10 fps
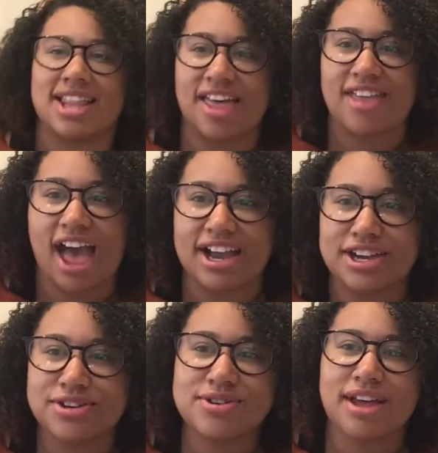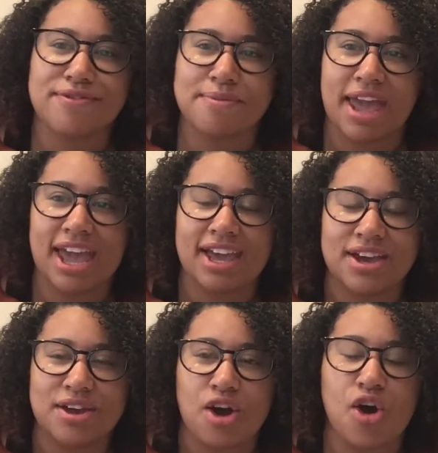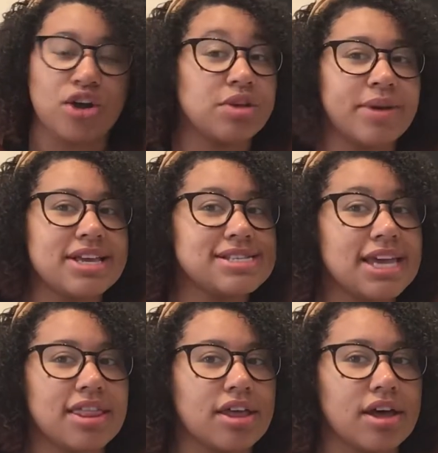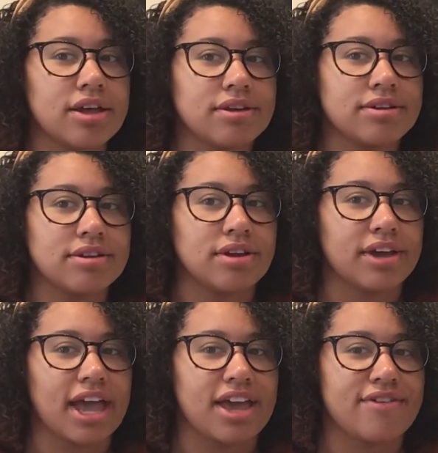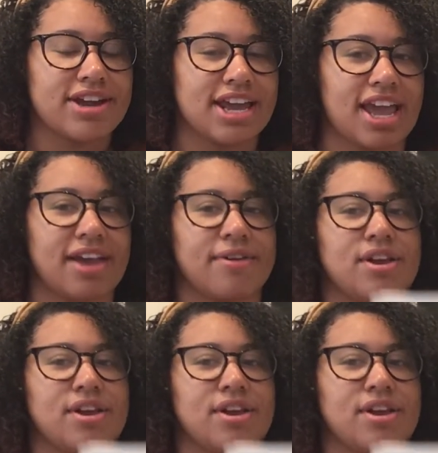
Like that. Can you do that for me? Only when you see it though. Okay, you ready?